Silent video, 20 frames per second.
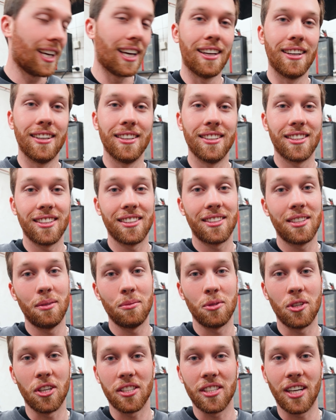and
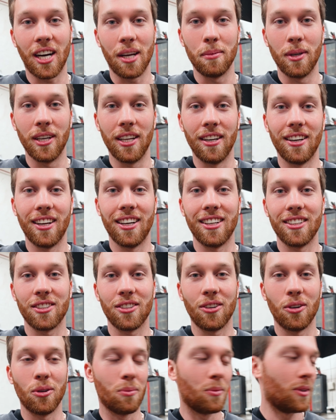Tim just came in and
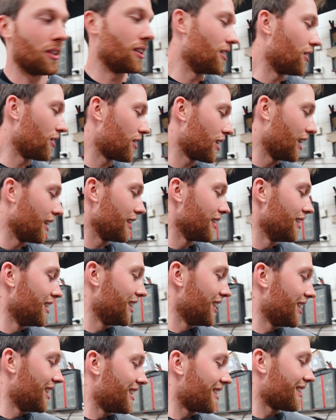told me, okay,
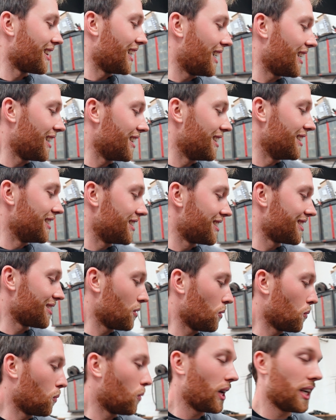that is
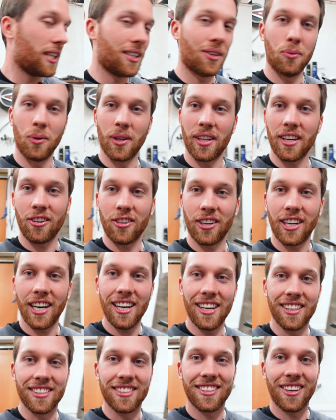welded without
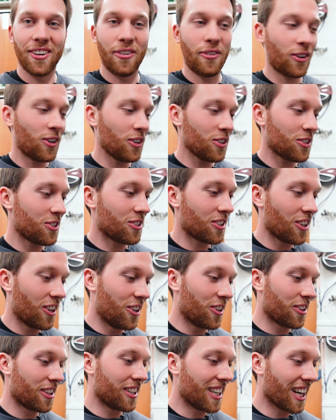gas. I forgot to turn
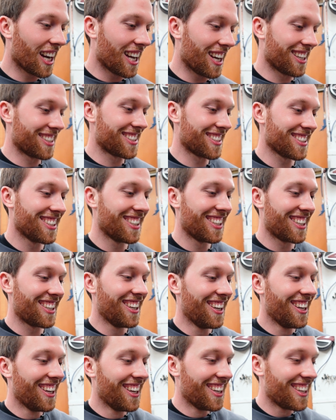on the gas.
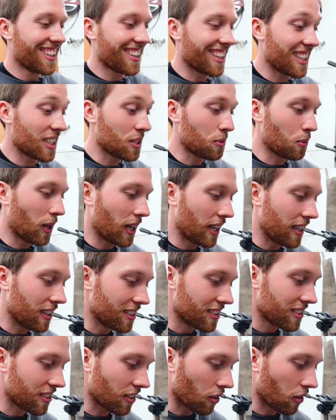That's why
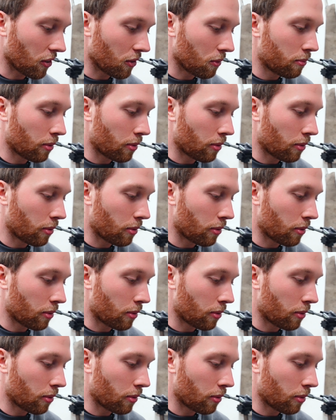it's so